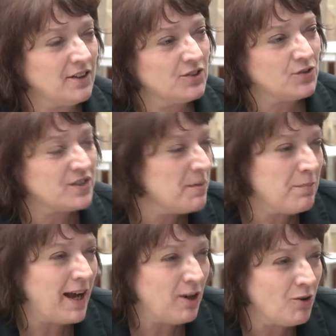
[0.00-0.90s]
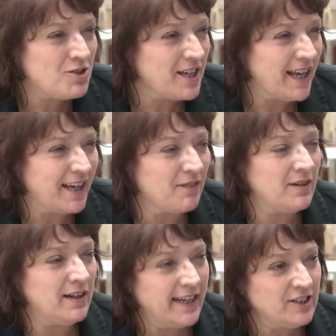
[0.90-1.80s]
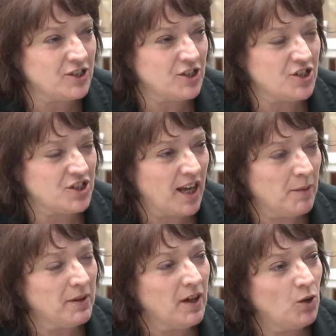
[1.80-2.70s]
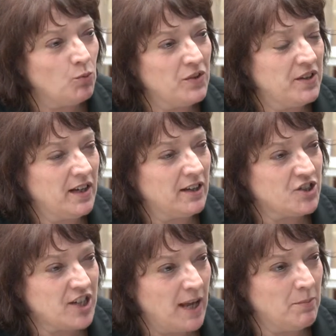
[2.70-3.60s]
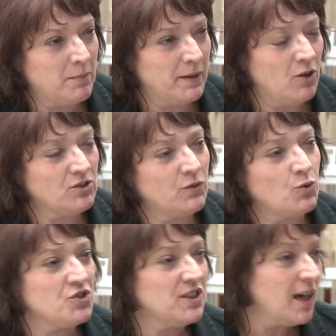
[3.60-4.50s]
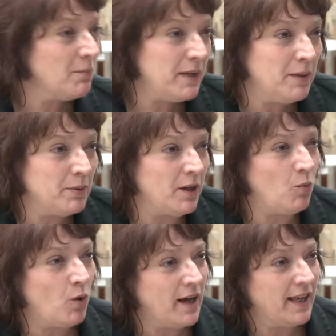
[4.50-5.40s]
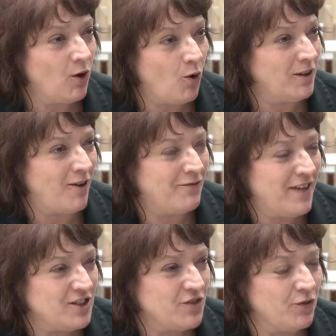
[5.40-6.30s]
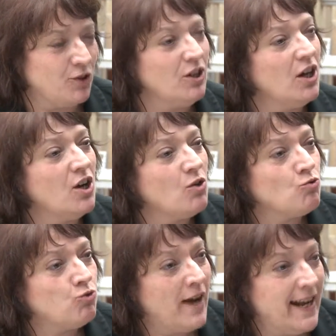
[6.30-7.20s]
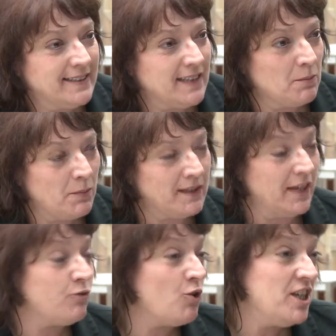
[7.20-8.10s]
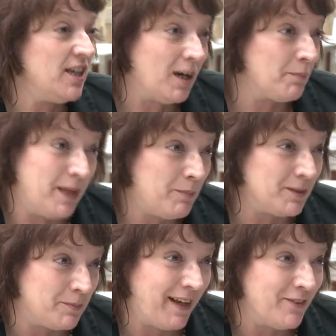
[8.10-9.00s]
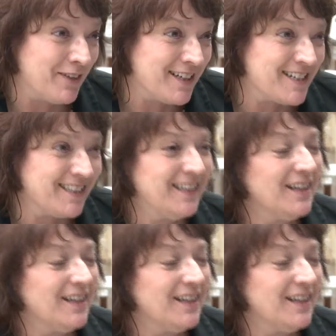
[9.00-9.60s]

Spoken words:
sort of symbiotic relationship with the Young Chamber, because, of course, young people are working on our festival, raising money for young people's benefit,